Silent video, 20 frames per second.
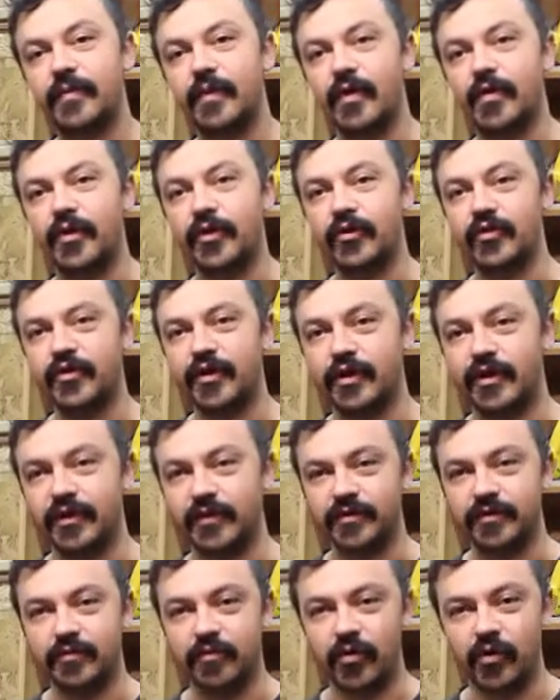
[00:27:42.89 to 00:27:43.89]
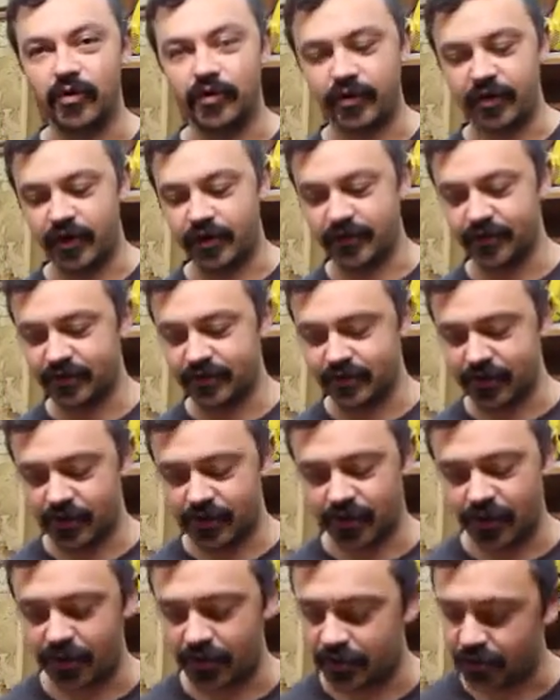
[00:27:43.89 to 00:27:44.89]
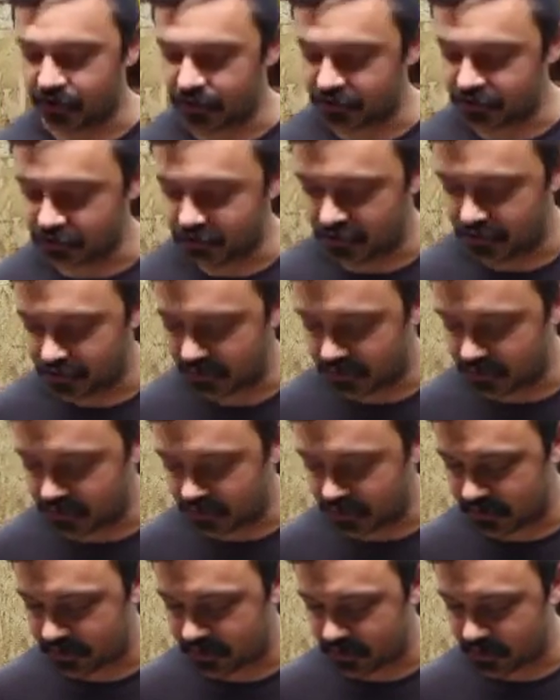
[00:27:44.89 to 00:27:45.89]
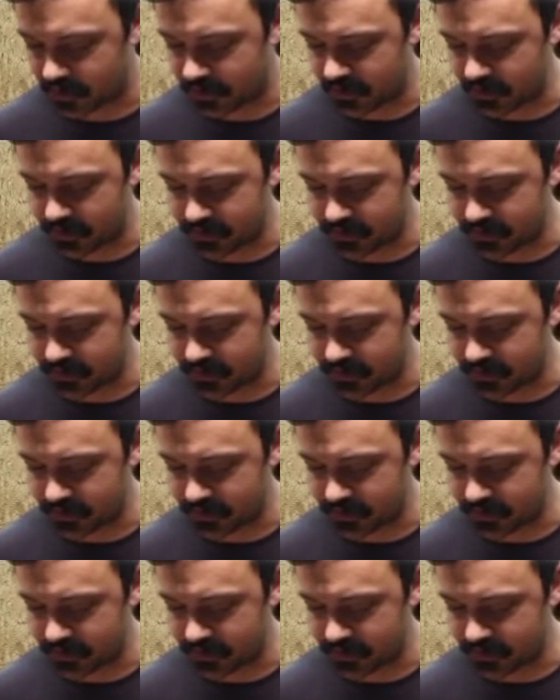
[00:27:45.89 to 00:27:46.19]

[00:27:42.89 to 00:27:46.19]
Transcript: you're taking small cuts, I kind of wanted to show you what I'm talking about.